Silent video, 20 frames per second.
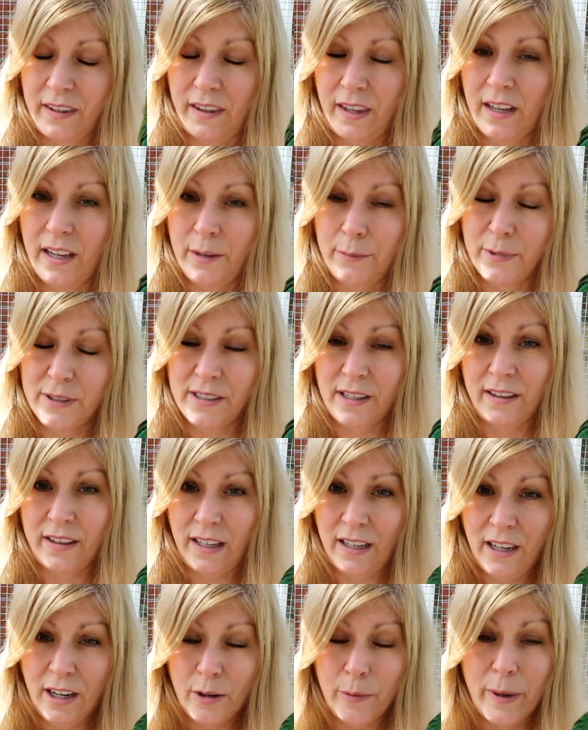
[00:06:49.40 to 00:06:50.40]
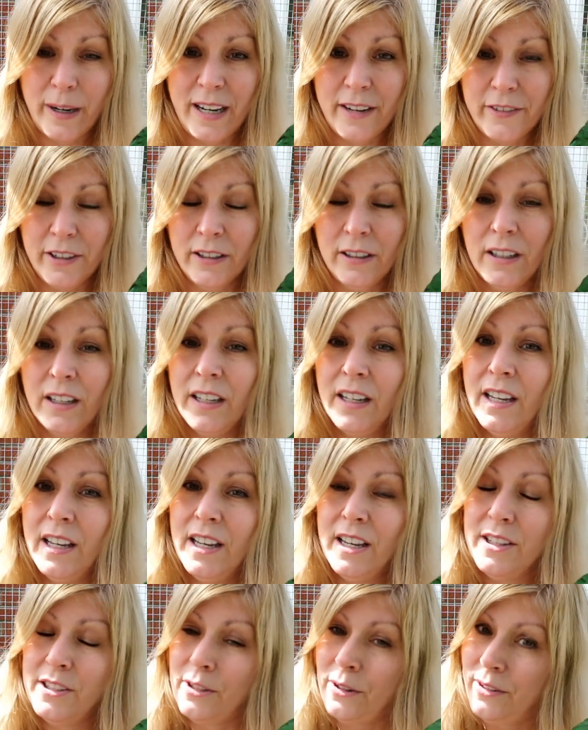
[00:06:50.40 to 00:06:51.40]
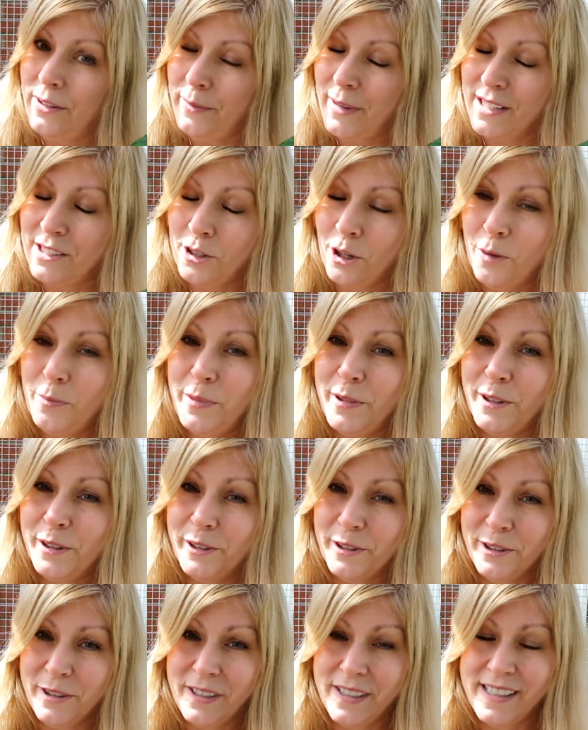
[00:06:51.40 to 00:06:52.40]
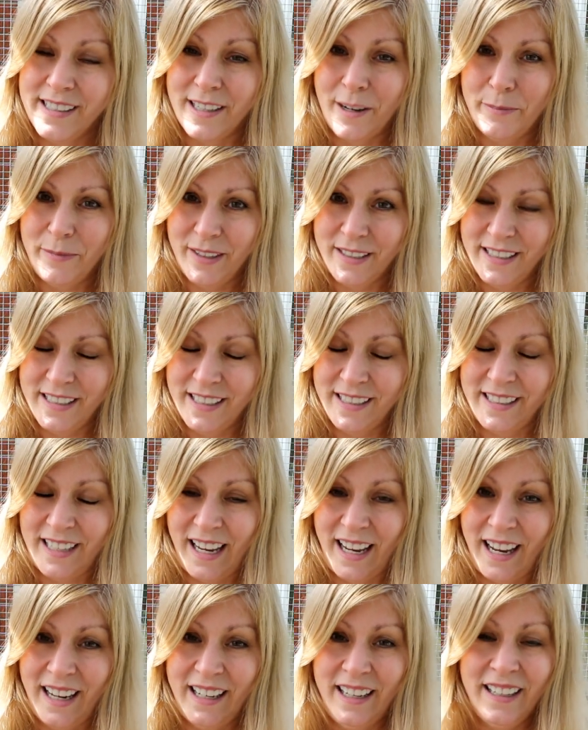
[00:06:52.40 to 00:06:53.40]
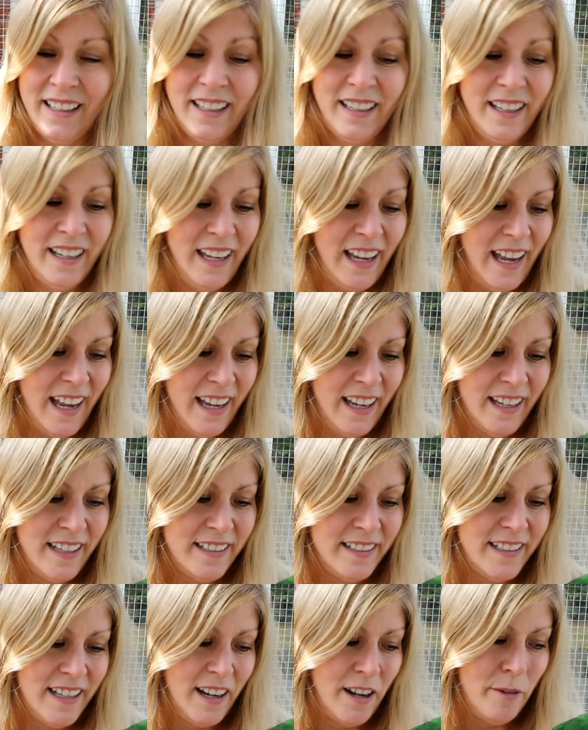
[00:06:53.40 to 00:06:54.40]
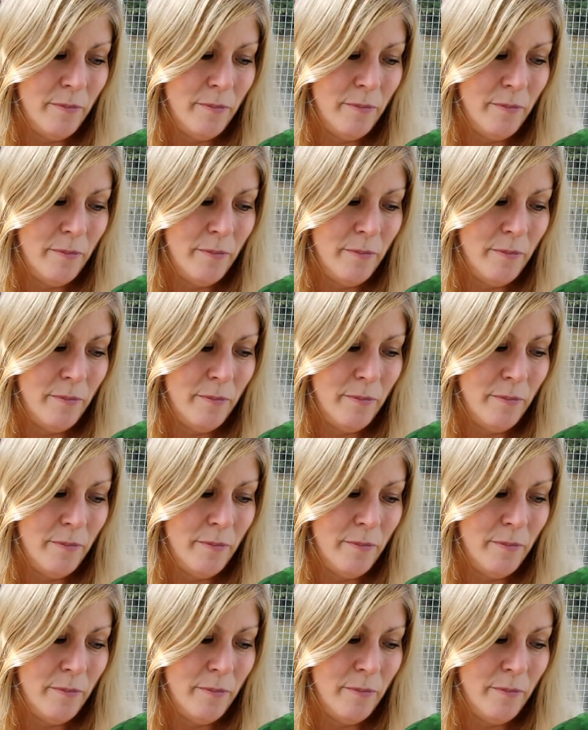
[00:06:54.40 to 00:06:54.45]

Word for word: think it was a thing or whatever. So anyways, hope you learned something today, and